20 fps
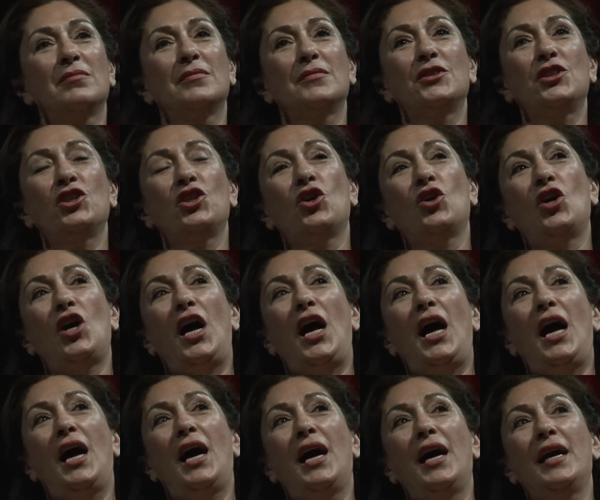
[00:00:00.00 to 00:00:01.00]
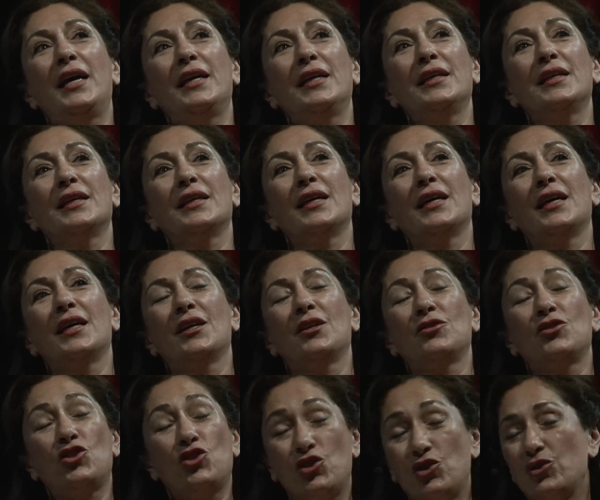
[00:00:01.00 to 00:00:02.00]
You know,
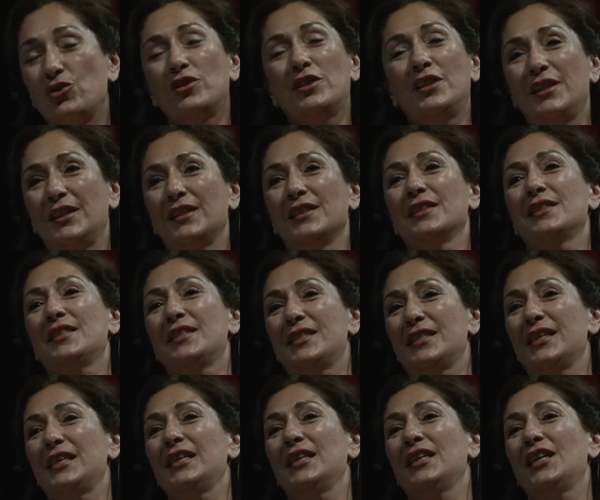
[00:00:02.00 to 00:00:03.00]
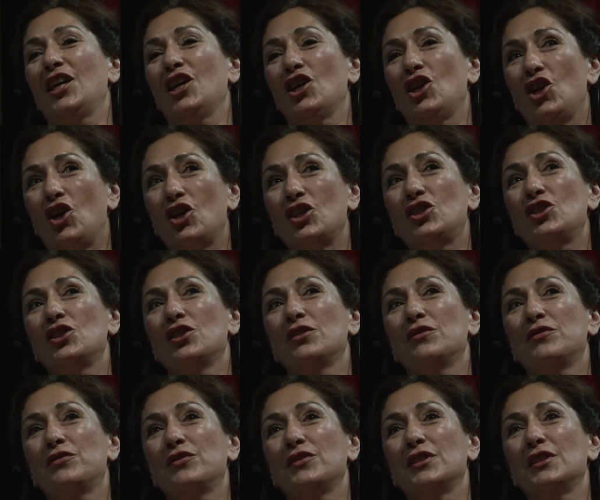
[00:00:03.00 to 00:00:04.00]
I truly see a lot
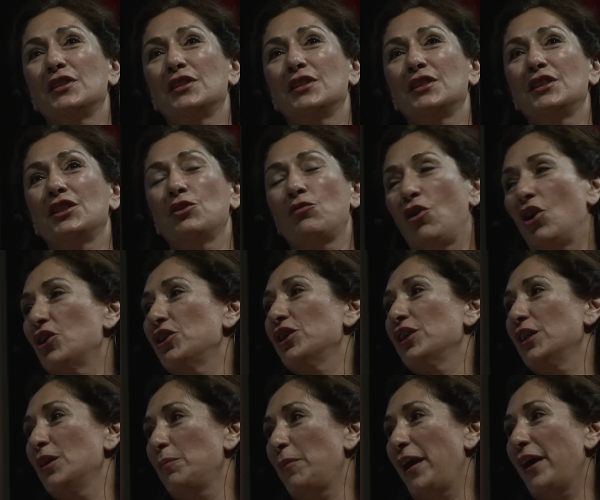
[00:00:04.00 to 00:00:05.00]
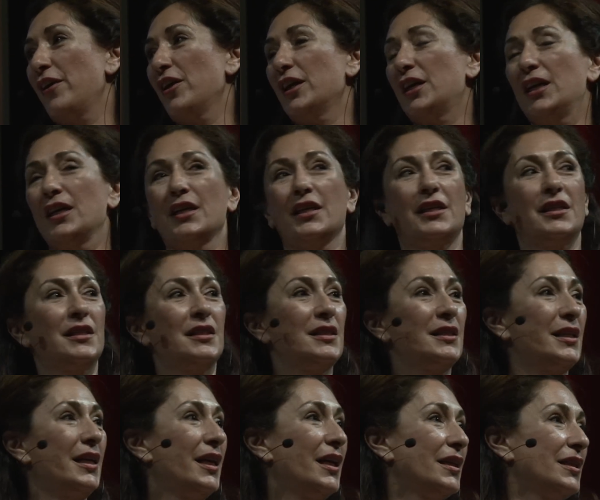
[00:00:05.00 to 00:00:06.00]
of Iranian
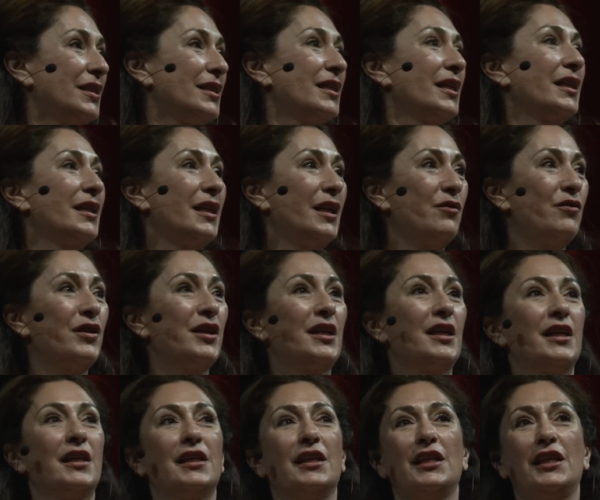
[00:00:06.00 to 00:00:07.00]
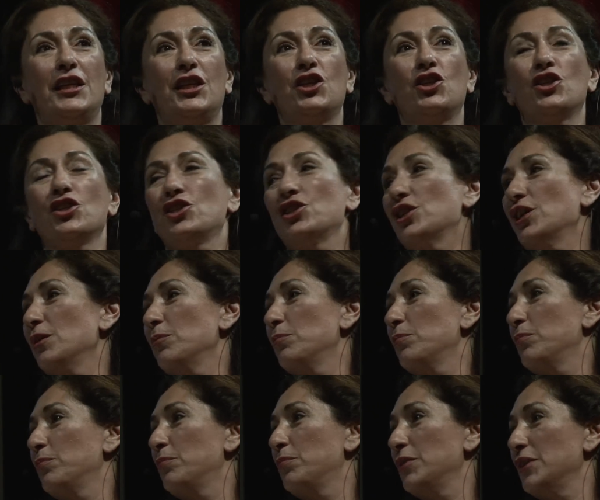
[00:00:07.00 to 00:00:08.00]
Americans in significant
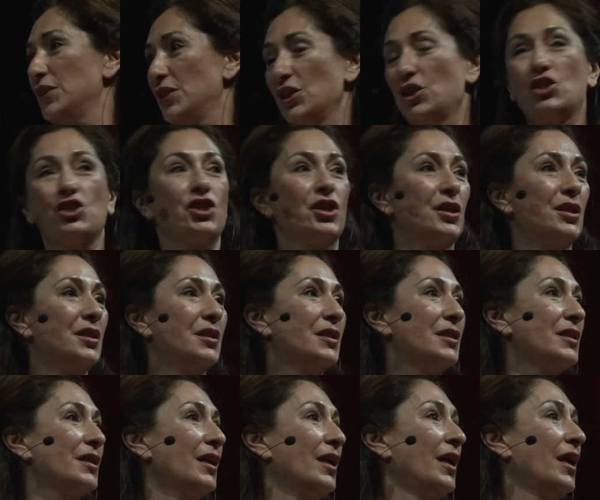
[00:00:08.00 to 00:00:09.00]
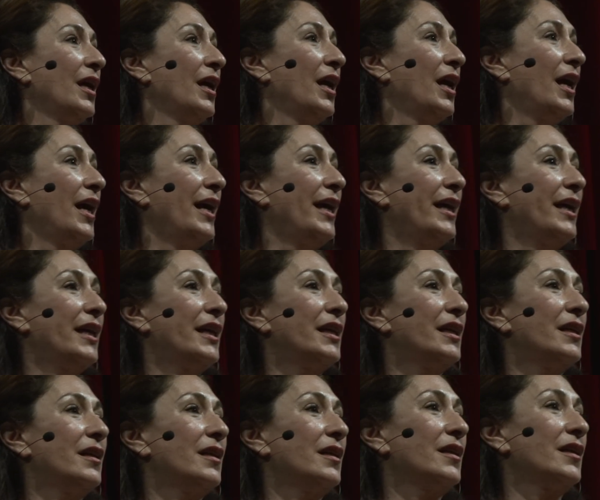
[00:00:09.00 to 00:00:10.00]
leadership positions
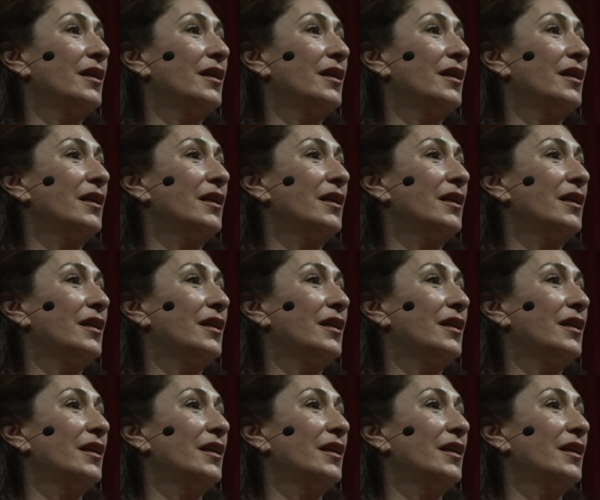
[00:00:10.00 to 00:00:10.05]
in